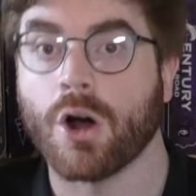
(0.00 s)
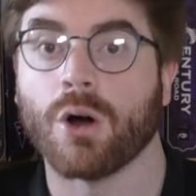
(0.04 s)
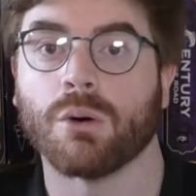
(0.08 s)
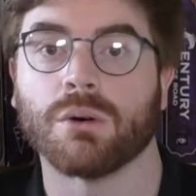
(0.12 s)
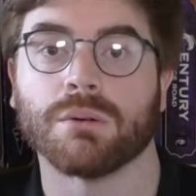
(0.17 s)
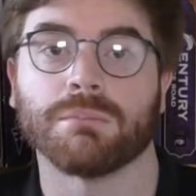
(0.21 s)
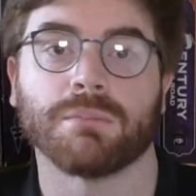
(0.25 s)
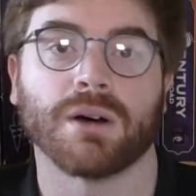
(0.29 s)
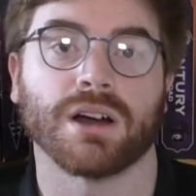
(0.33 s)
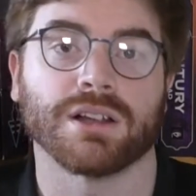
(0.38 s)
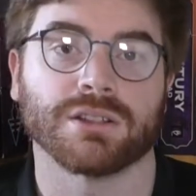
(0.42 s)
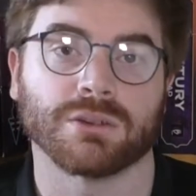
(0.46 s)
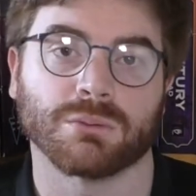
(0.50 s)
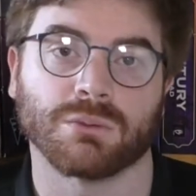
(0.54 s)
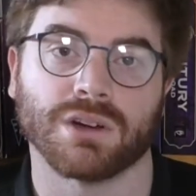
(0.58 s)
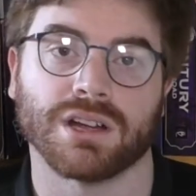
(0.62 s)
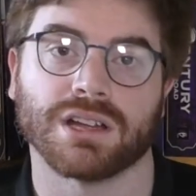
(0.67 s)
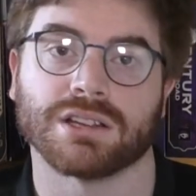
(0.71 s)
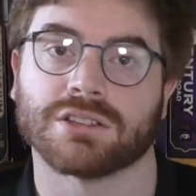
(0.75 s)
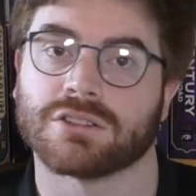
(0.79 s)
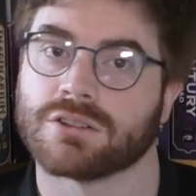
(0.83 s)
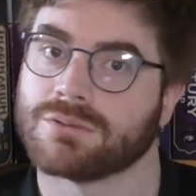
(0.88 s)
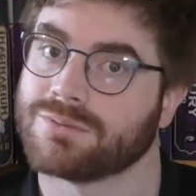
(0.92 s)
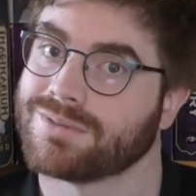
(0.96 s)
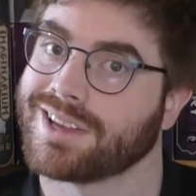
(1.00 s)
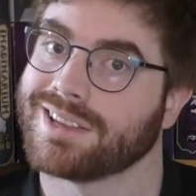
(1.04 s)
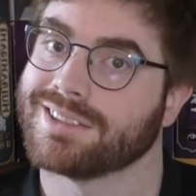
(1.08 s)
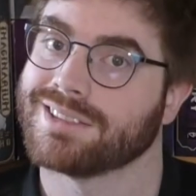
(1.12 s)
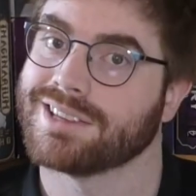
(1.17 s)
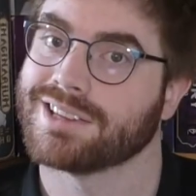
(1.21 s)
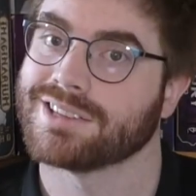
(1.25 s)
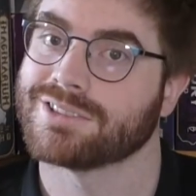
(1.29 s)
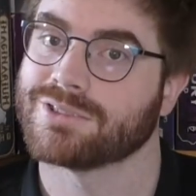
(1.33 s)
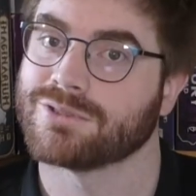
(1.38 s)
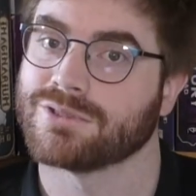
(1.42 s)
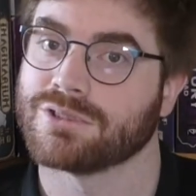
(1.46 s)
Oh, and by the way, don't forget
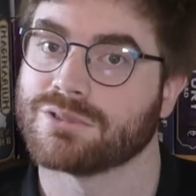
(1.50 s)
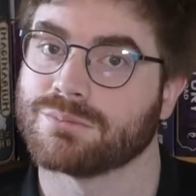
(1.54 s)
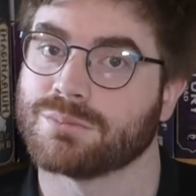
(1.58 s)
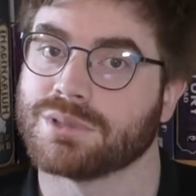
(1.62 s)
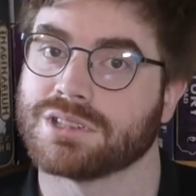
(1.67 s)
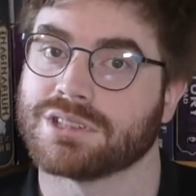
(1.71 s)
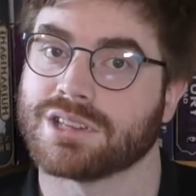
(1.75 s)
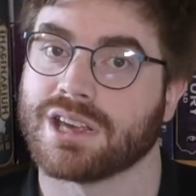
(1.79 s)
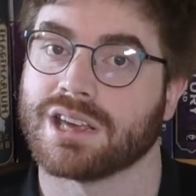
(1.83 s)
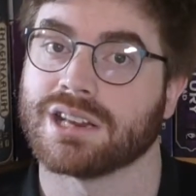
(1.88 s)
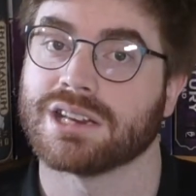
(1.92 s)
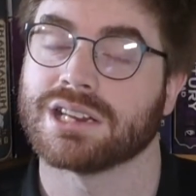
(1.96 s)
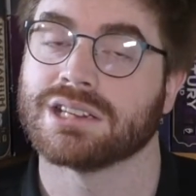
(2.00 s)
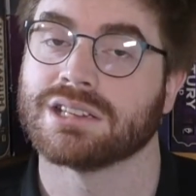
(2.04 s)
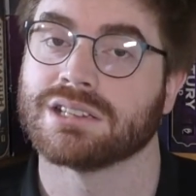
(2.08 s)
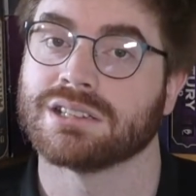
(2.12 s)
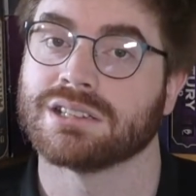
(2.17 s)
this or you'll be dead.